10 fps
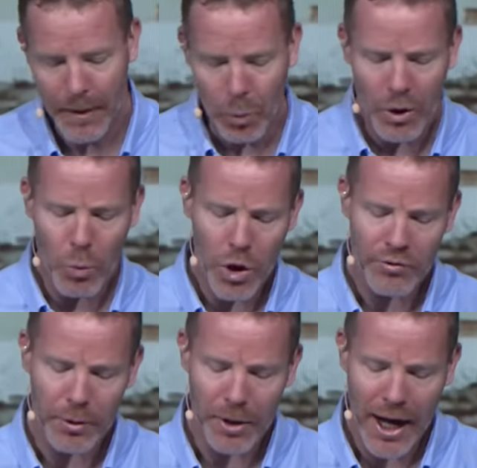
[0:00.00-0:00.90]
One word
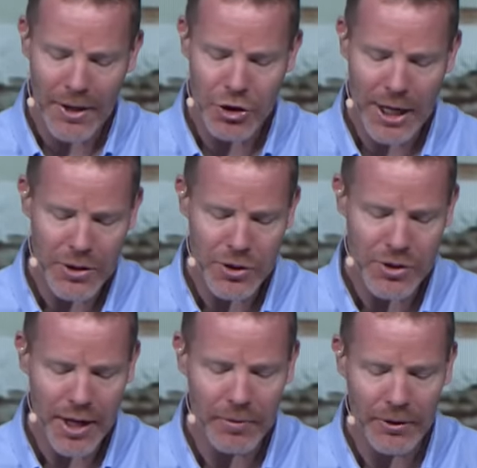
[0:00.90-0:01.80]
from God
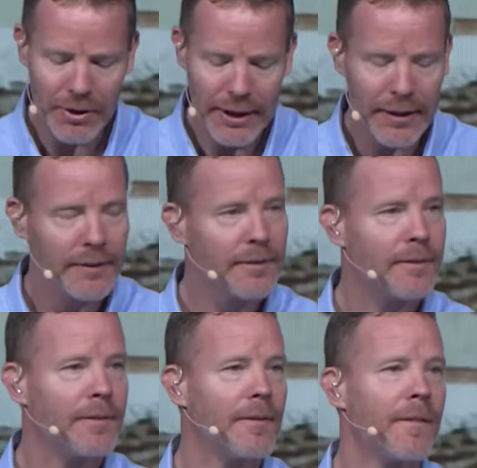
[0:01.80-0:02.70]
changes everything.
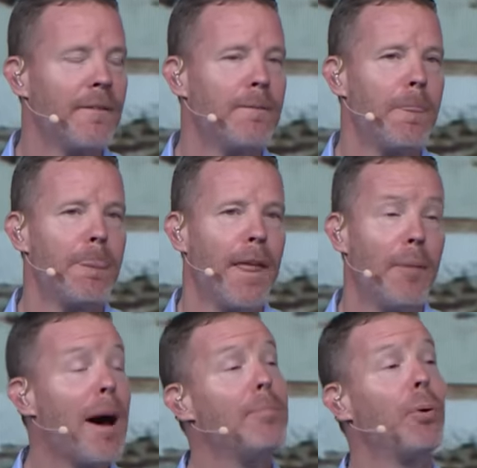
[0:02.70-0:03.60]
And
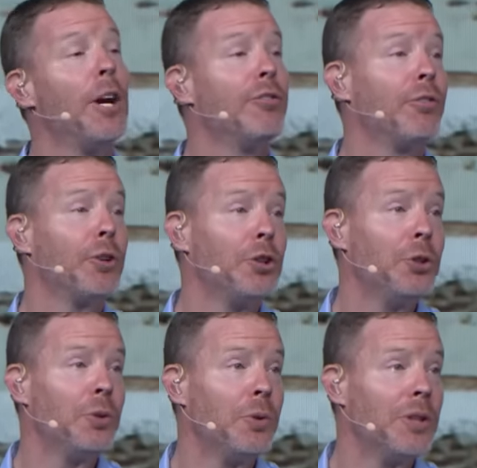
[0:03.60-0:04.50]
my prayer for
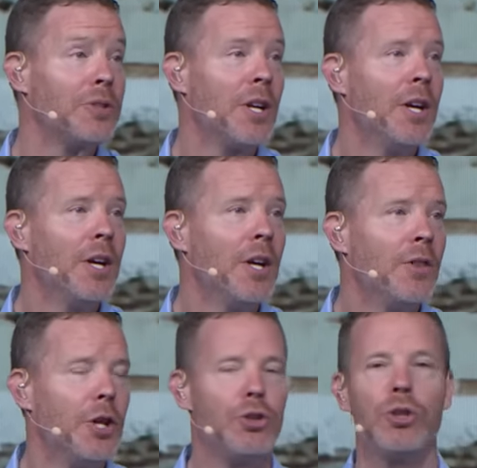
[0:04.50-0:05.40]
you is
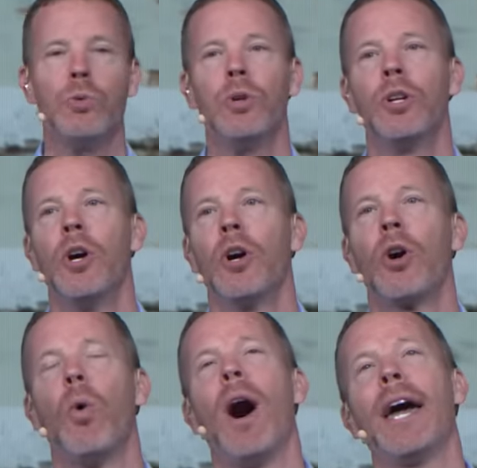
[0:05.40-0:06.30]
that you would
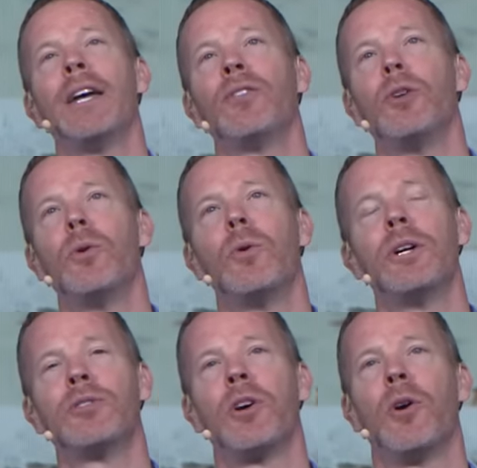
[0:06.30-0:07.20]
quiet the
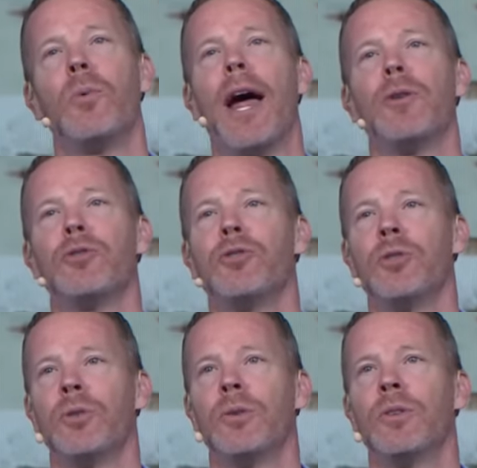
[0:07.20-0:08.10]
noise around
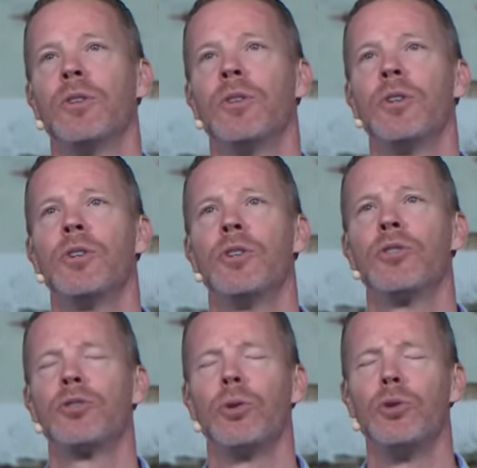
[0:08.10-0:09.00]
you
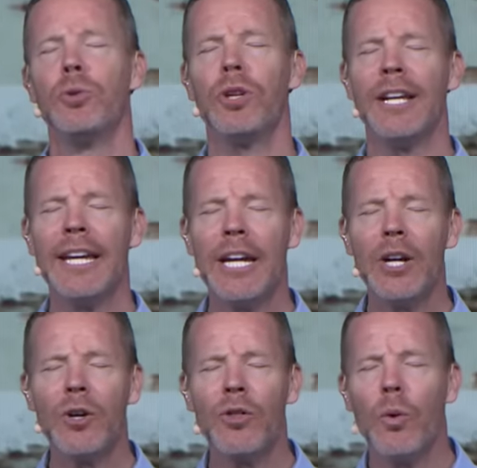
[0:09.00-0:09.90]
so you could
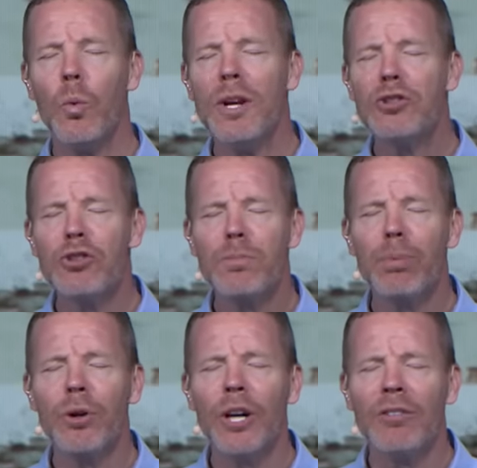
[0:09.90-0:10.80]
hear the
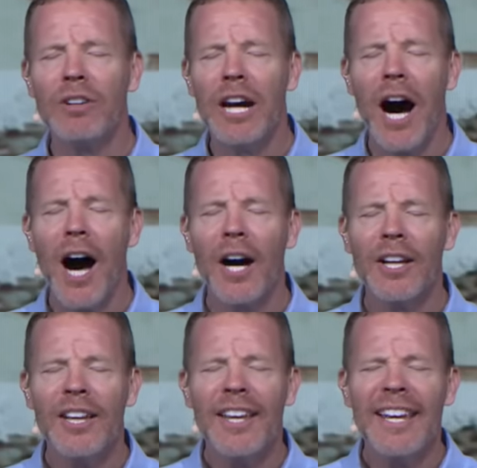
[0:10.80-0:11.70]
whisper of God
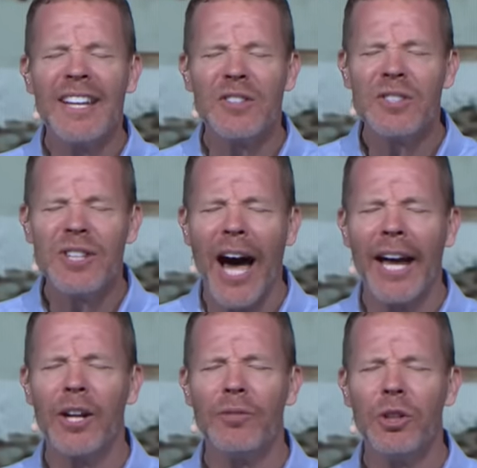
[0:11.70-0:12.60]

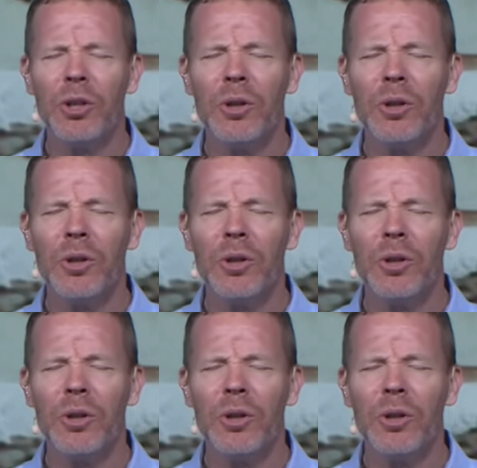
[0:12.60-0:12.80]
inside of you.